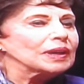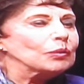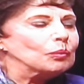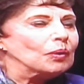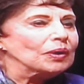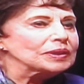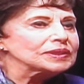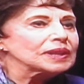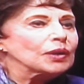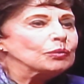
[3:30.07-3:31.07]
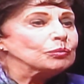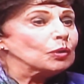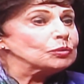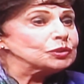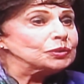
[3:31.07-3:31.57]
awards
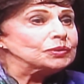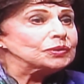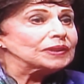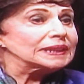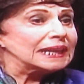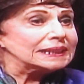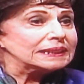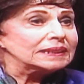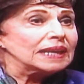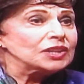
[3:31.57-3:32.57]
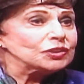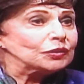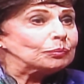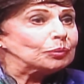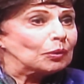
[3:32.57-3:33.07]
rose you to the designation
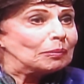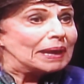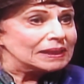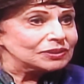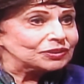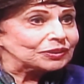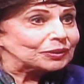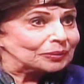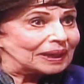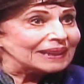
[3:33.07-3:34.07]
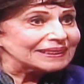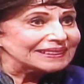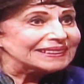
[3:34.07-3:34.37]
of Pro Master, correct?